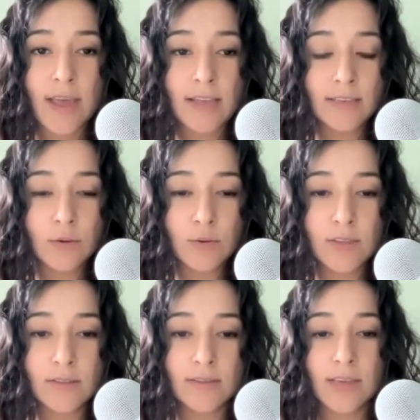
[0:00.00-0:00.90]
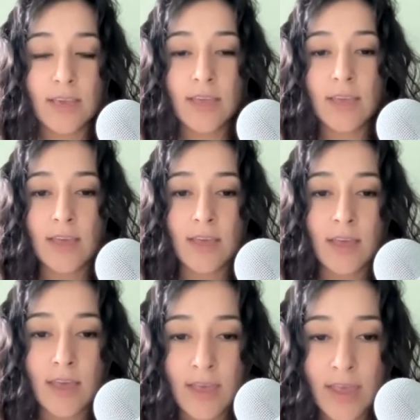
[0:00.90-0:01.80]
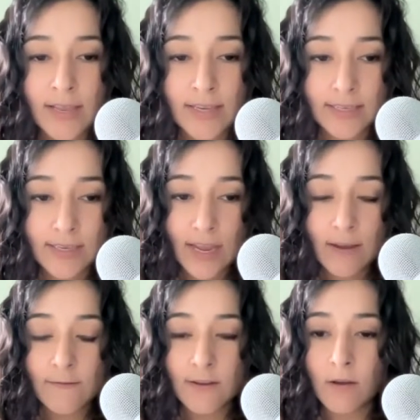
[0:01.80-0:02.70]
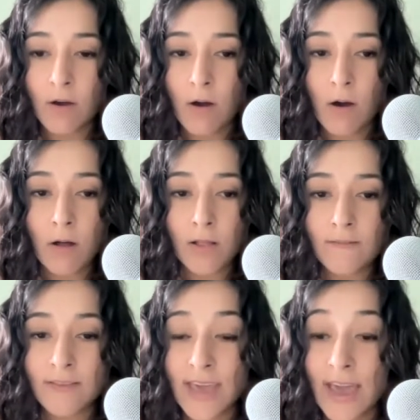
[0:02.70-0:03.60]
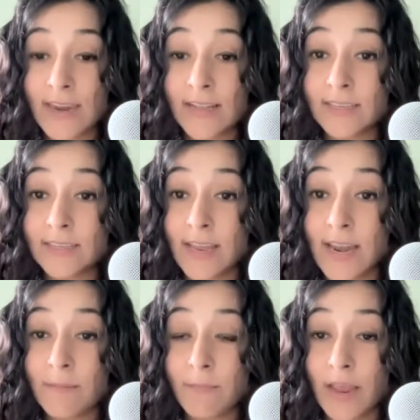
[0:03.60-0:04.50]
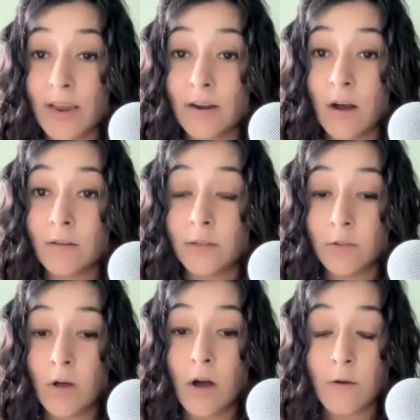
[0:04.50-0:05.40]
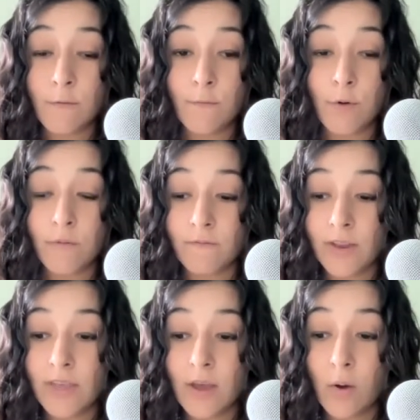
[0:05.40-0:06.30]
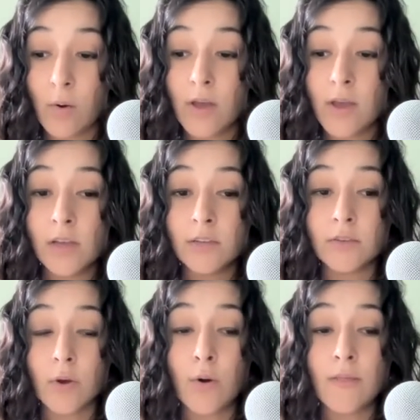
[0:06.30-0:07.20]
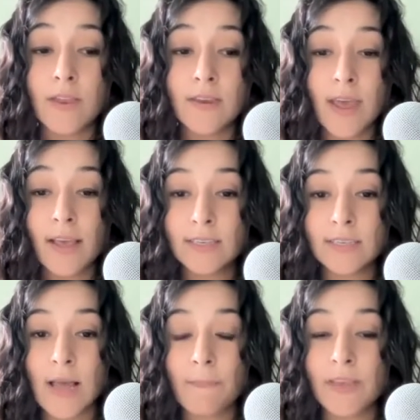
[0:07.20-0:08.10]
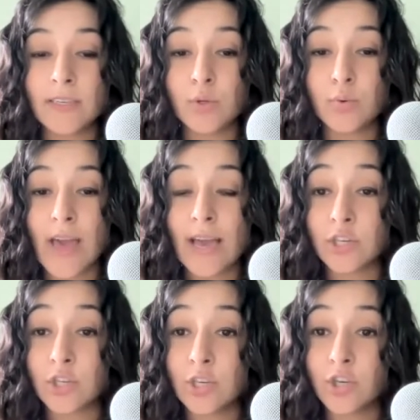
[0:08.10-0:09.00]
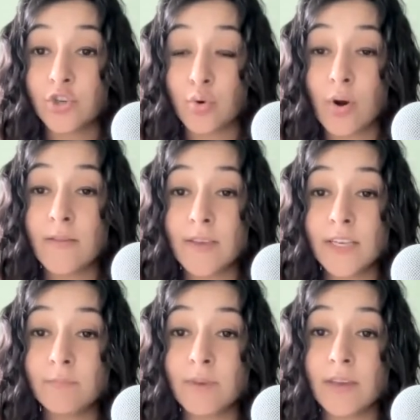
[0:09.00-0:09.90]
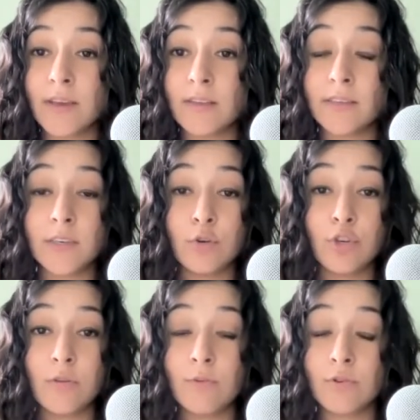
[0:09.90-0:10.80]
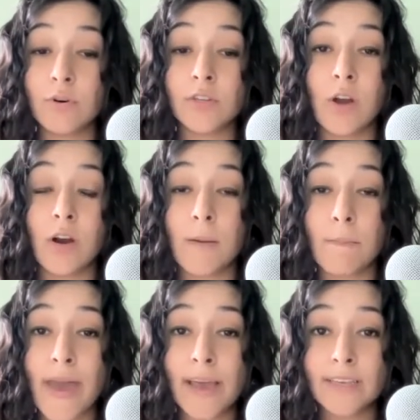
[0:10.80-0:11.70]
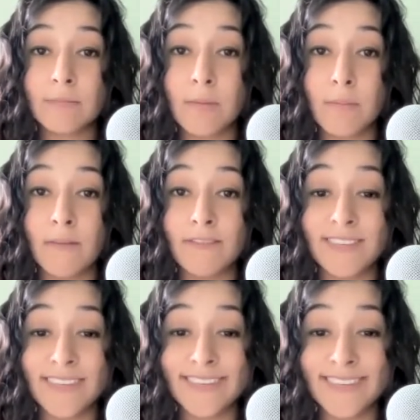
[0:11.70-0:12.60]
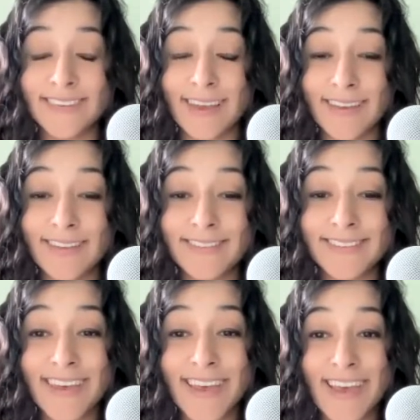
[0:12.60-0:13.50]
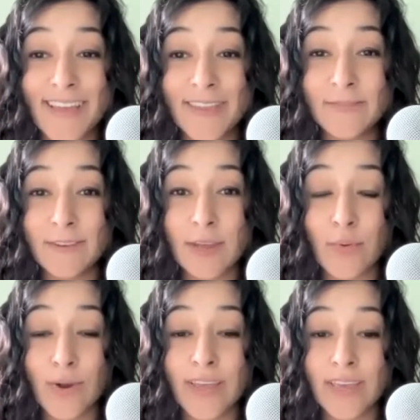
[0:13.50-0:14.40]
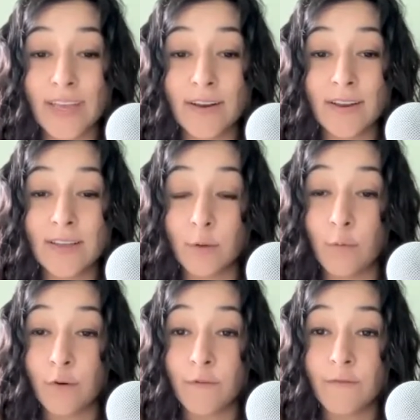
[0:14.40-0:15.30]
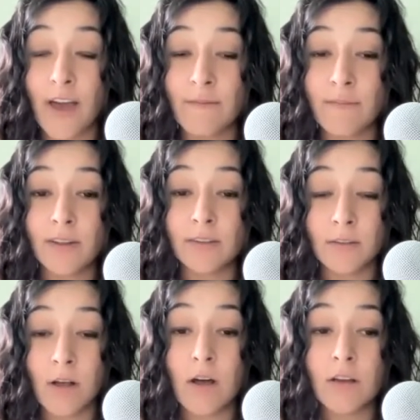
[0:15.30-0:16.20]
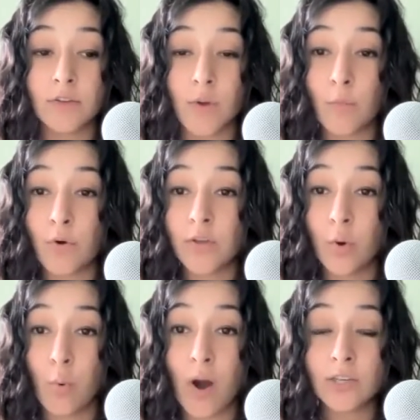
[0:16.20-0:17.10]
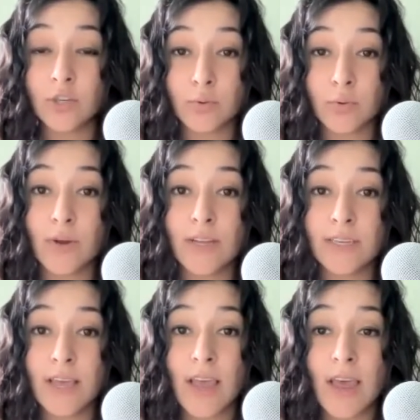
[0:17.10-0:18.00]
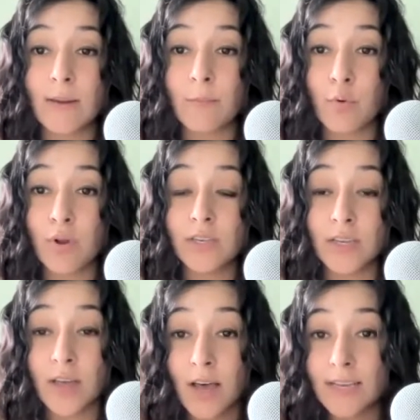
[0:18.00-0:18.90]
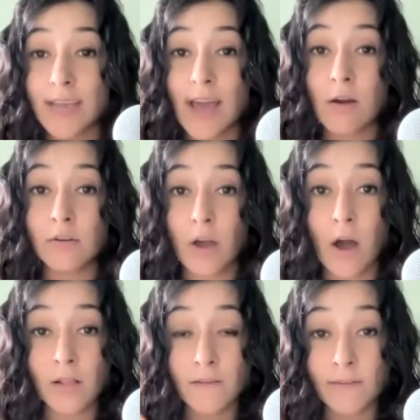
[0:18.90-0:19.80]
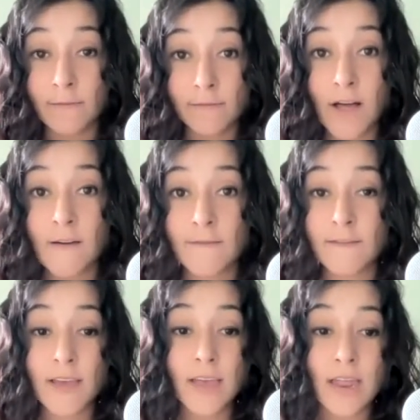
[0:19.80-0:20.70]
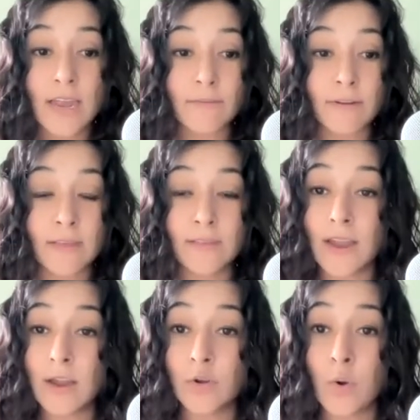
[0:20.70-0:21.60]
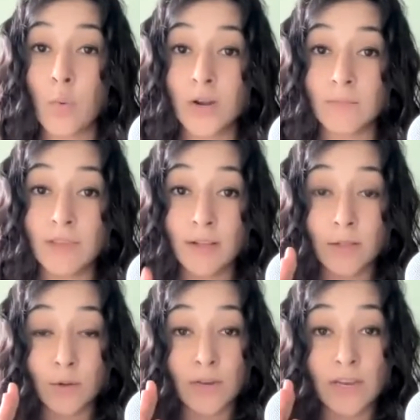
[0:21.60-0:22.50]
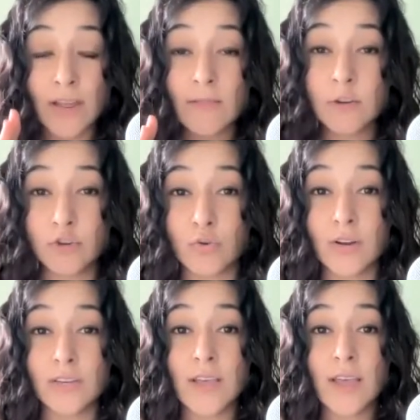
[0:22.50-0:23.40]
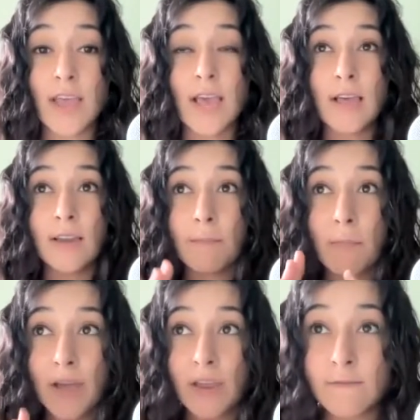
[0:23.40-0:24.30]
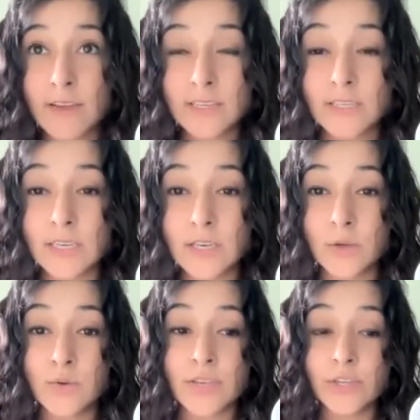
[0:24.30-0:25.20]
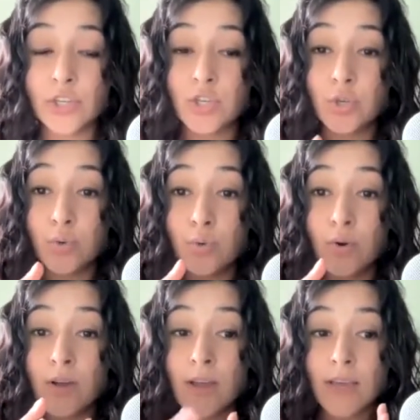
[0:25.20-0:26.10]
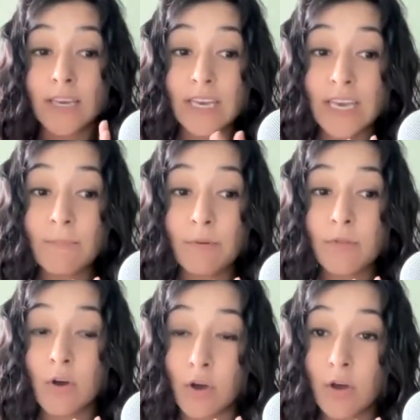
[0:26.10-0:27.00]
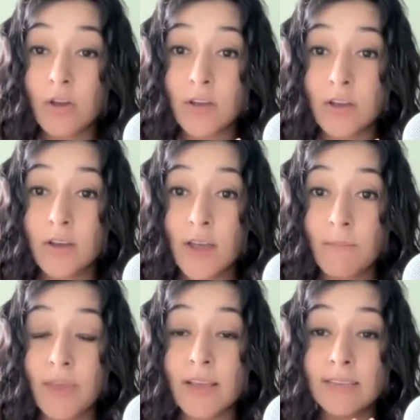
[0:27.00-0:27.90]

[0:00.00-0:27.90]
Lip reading: as you can see, it saved all of the edits that I made on the long form video. So the next step is to actually shorten this, because YouTube shorts are a maximum of 60 seconds. And this video right here is over 5 minutes long. So I'm going to watch through it, and I'm going to cut out all of the fluff and everything that I don't want to be included in the short. And my advice to you is to keep the hook, because